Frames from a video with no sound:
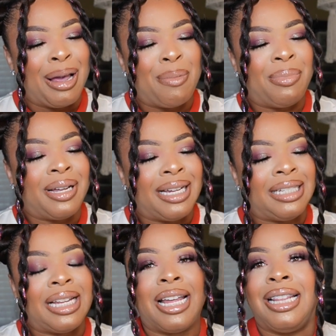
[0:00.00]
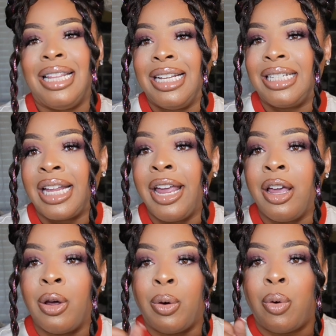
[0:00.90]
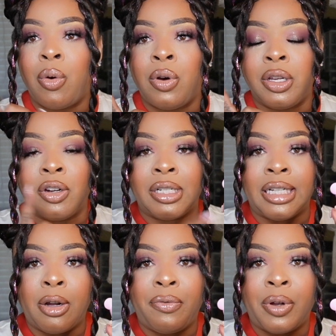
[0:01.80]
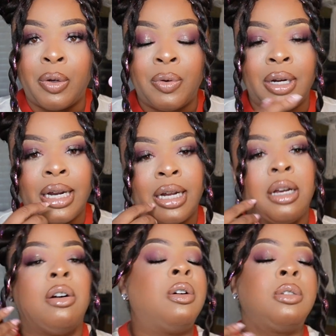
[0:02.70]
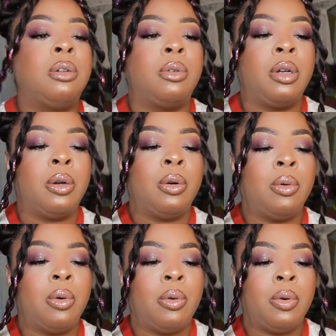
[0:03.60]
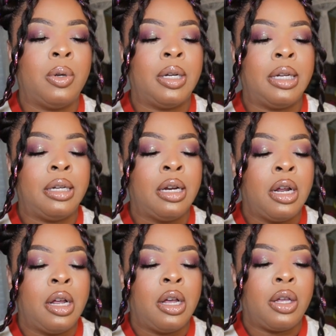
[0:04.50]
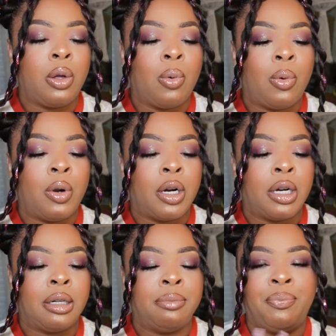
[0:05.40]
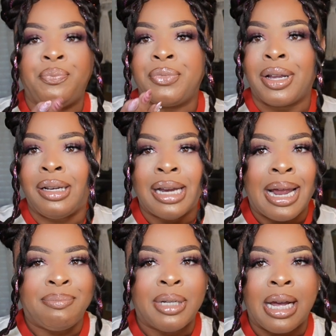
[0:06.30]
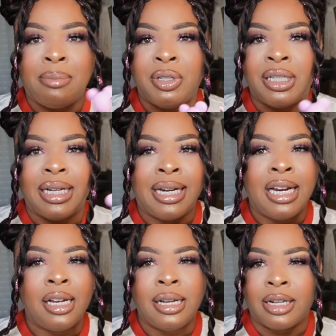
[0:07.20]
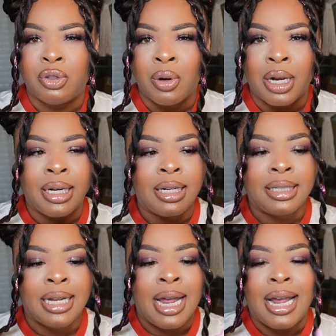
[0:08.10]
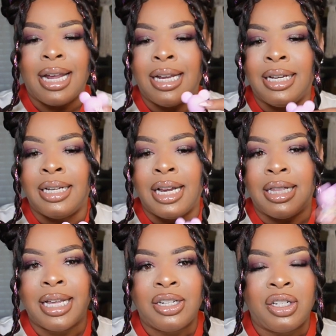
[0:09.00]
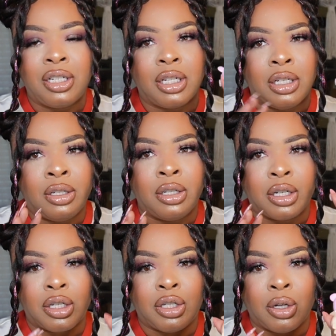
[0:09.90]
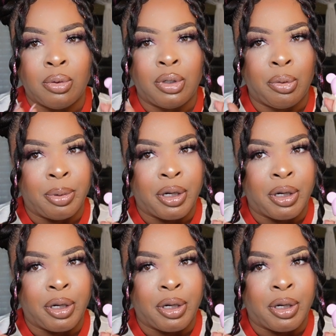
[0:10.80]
But this can go on your cell phone. It can also go on your laptop, just any electronics, and they just look so super